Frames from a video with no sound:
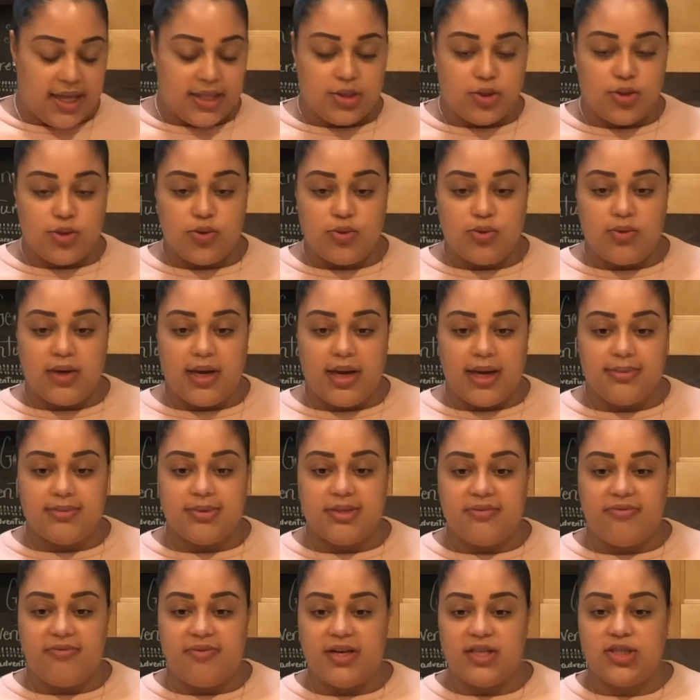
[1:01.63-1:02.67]
2 cups
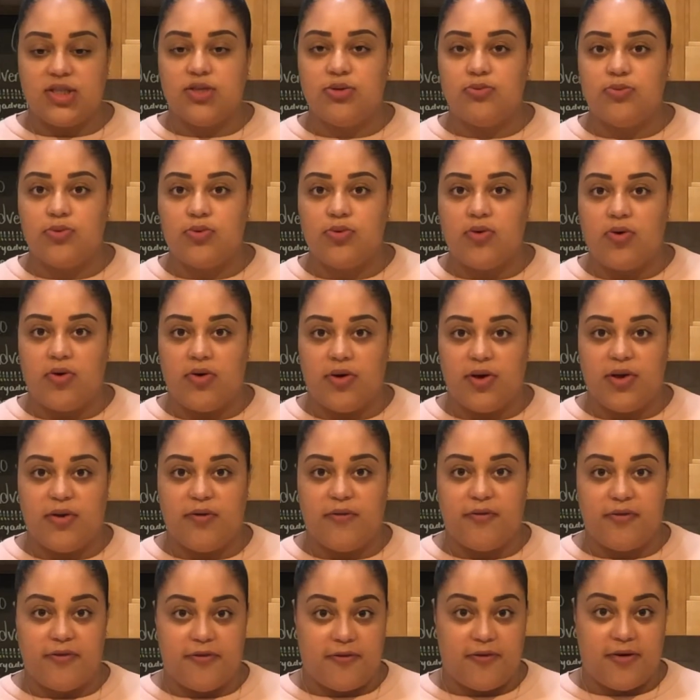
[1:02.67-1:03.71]
of vegetable oil
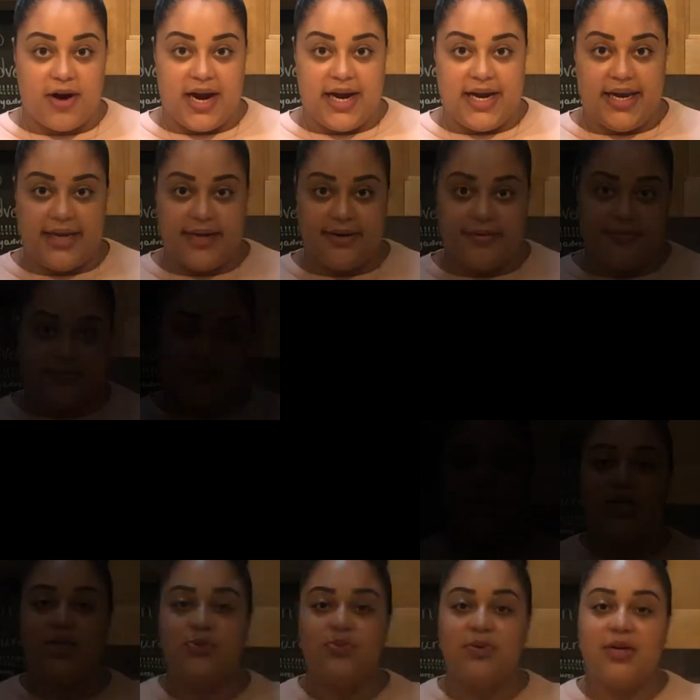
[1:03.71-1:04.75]
for frying.
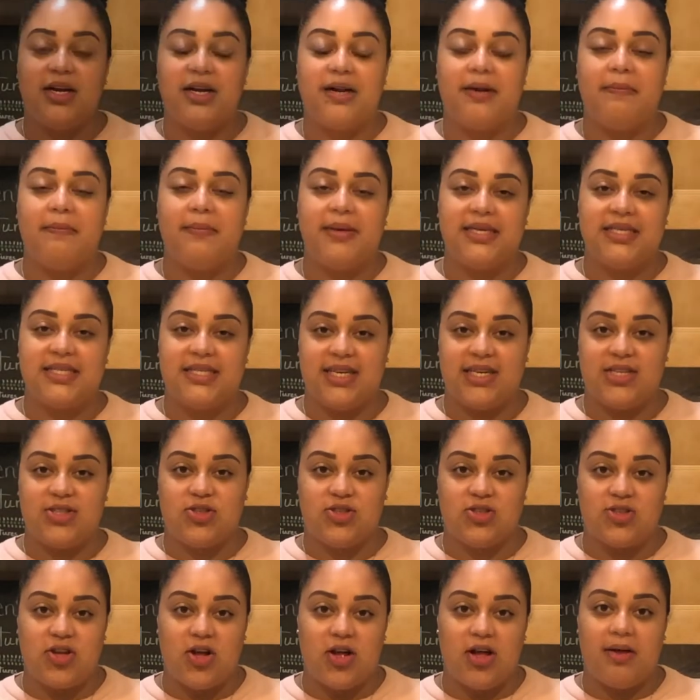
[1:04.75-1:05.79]
First, we're going to mix our
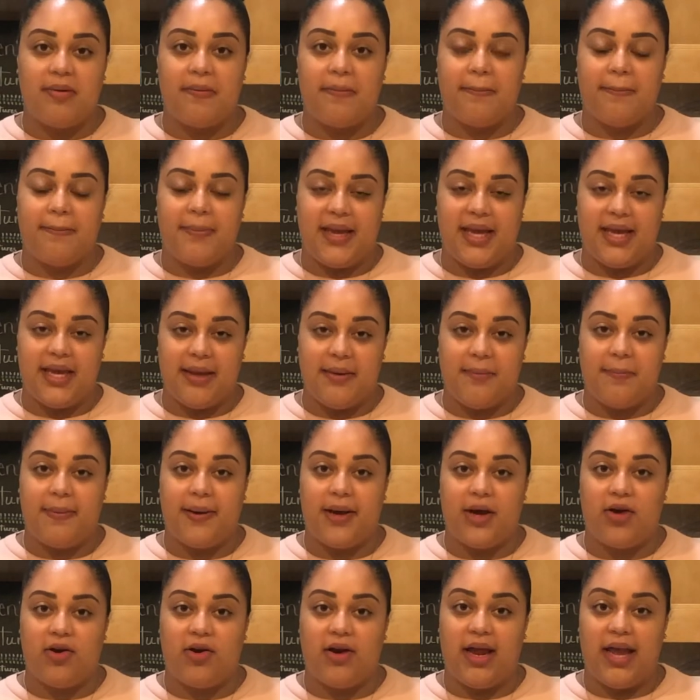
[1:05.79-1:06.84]
salt, baking
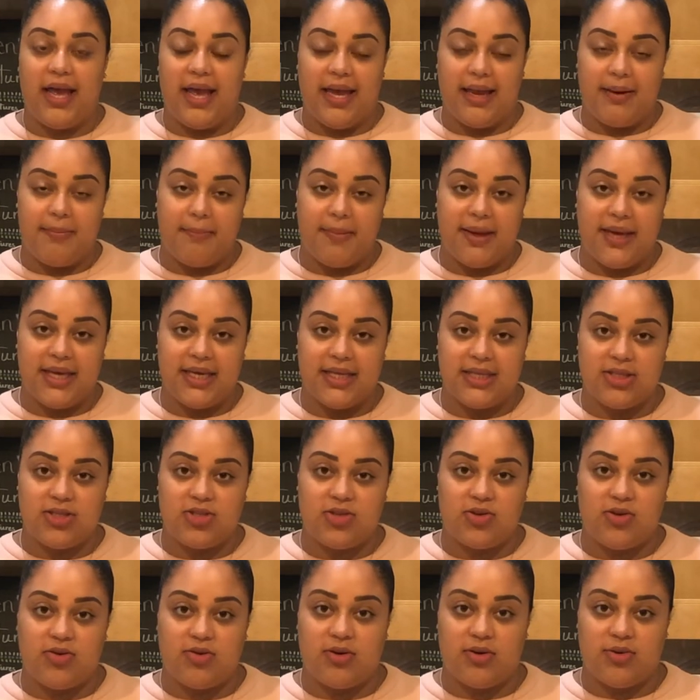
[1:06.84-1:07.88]
powder, and baking
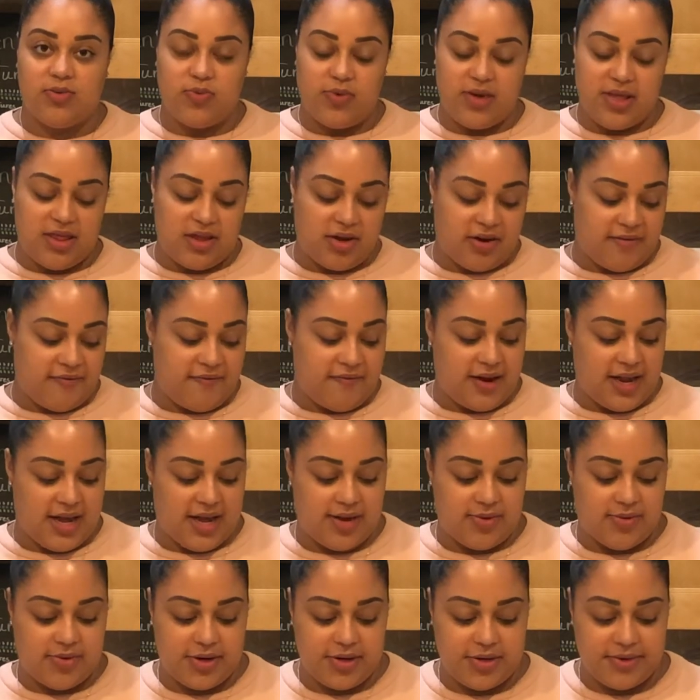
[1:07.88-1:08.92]
soda with our
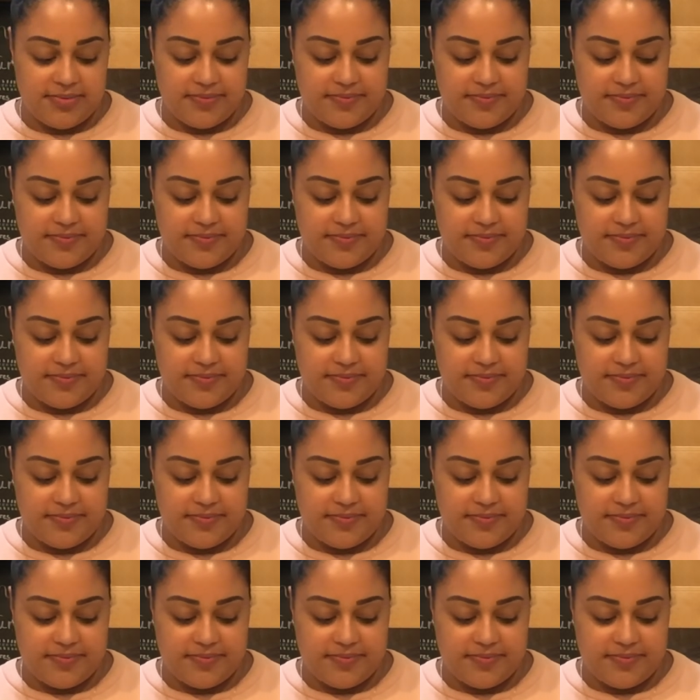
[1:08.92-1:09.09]
flour.